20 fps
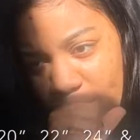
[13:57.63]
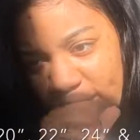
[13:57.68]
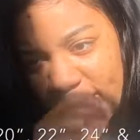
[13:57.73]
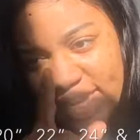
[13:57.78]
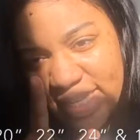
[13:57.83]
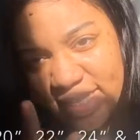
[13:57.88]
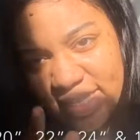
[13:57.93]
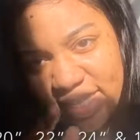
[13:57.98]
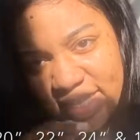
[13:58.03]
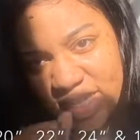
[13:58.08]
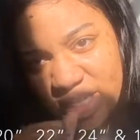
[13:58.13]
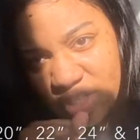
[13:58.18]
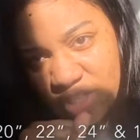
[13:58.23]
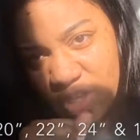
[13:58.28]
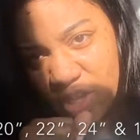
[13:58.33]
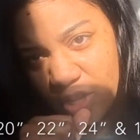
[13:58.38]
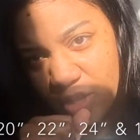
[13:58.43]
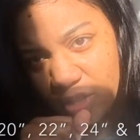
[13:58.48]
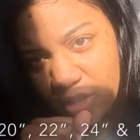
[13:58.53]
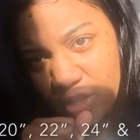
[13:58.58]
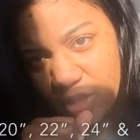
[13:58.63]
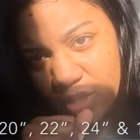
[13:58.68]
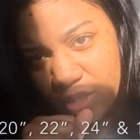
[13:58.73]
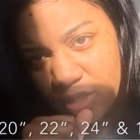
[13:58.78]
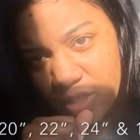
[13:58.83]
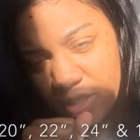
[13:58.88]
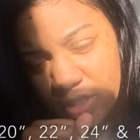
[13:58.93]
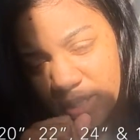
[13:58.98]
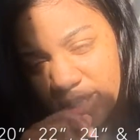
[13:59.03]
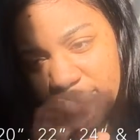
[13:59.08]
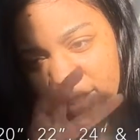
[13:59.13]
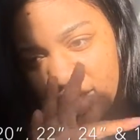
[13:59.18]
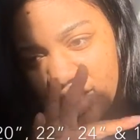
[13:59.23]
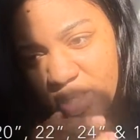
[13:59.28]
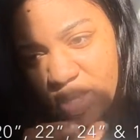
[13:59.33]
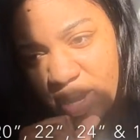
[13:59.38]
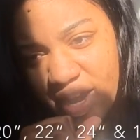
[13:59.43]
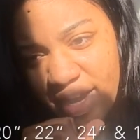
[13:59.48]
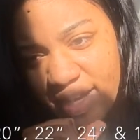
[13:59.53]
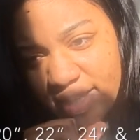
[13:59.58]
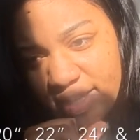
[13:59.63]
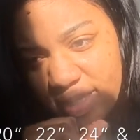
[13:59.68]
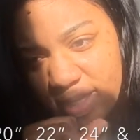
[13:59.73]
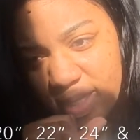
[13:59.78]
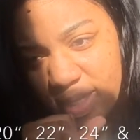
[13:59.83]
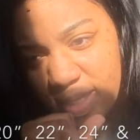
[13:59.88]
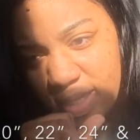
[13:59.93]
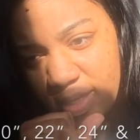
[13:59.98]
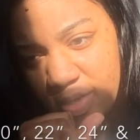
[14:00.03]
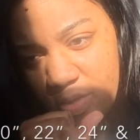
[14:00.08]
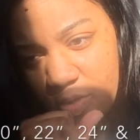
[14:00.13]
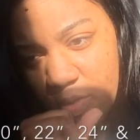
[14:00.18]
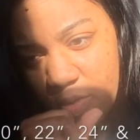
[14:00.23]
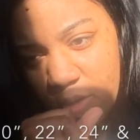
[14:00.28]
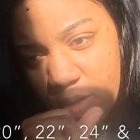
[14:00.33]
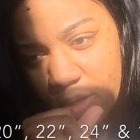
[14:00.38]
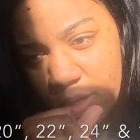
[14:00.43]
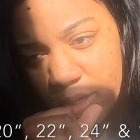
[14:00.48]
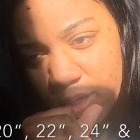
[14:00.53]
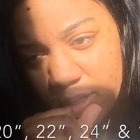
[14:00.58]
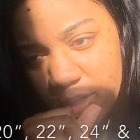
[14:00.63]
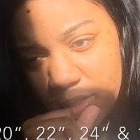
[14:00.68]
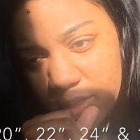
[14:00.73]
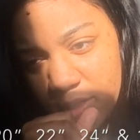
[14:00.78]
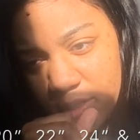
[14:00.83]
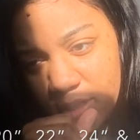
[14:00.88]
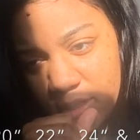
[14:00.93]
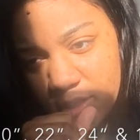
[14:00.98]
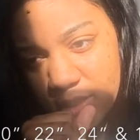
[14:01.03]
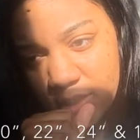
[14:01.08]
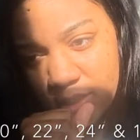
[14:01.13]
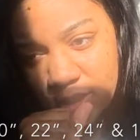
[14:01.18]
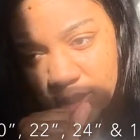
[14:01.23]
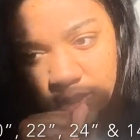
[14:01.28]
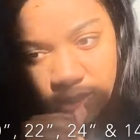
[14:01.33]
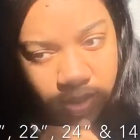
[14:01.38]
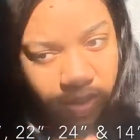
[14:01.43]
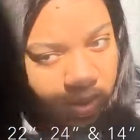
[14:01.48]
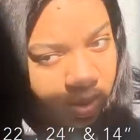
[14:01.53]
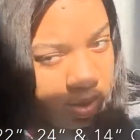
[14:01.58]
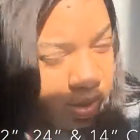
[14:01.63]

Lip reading: 18 inch closure. It's either 18 or 16.